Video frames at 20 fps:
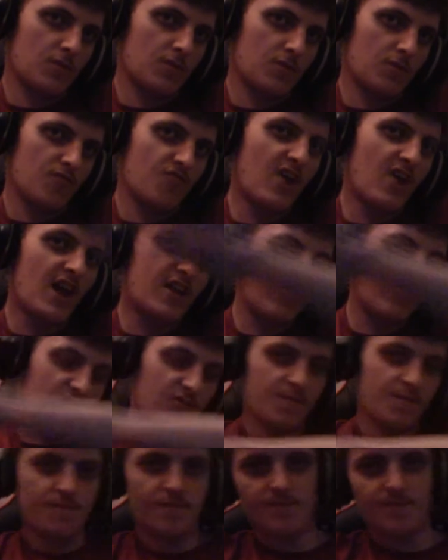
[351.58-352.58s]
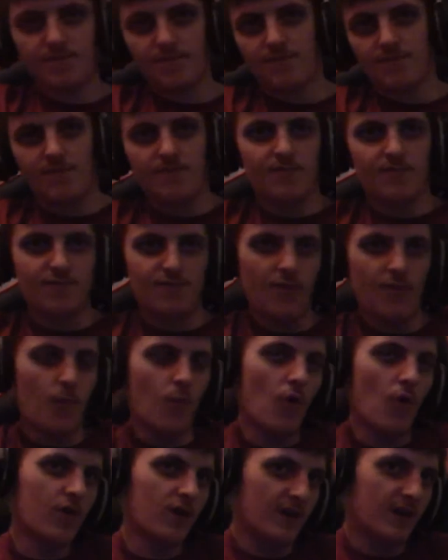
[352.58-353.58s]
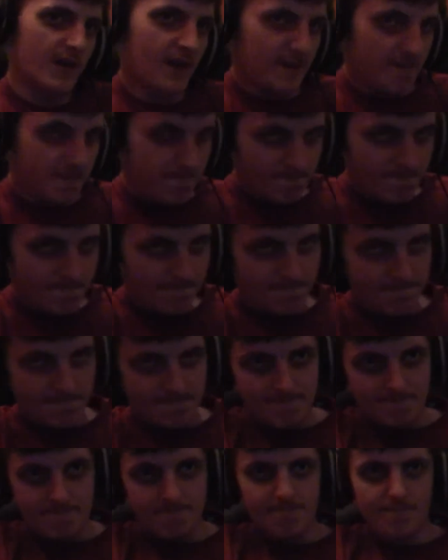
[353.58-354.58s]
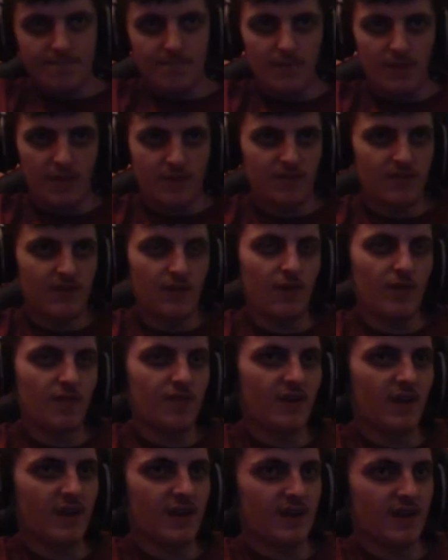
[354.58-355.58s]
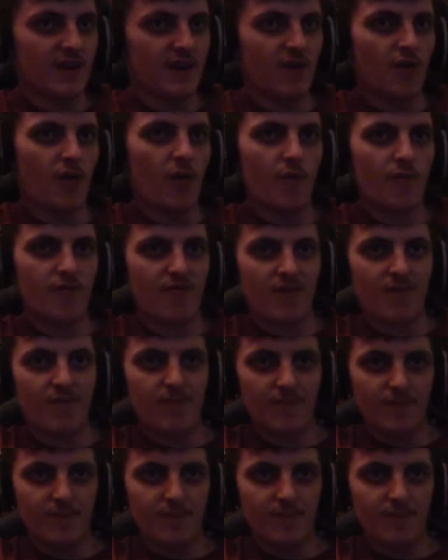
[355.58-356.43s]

Veg from Walking Dead. That's the only thing I kind of know him from.